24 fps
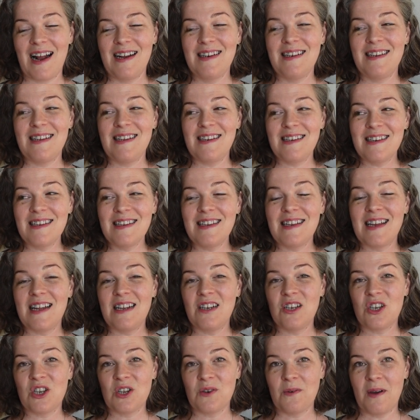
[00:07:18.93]
I didn't
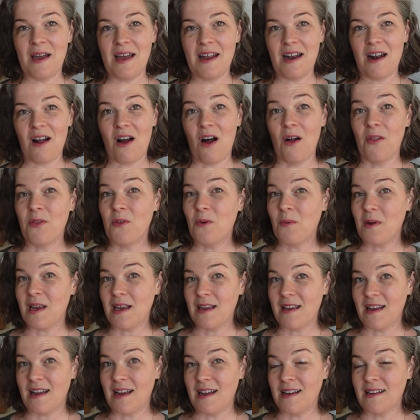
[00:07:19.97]
get to it on the
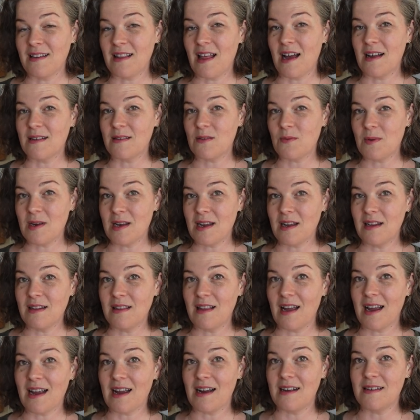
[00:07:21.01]
weekend, last weekend,
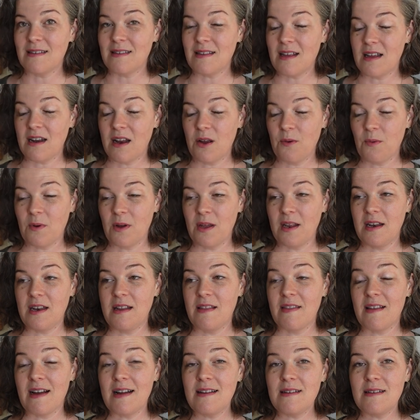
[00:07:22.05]
like I said I would,
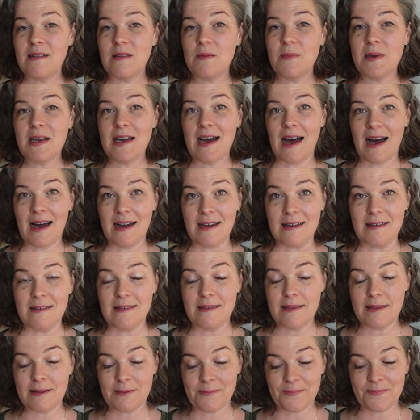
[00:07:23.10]
and that is
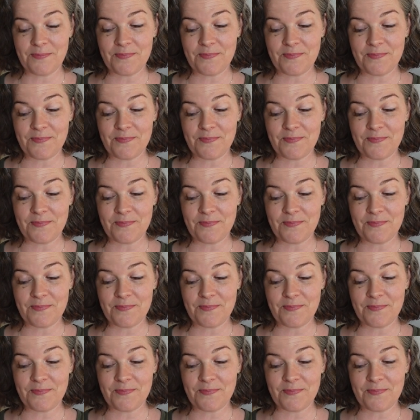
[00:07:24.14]
because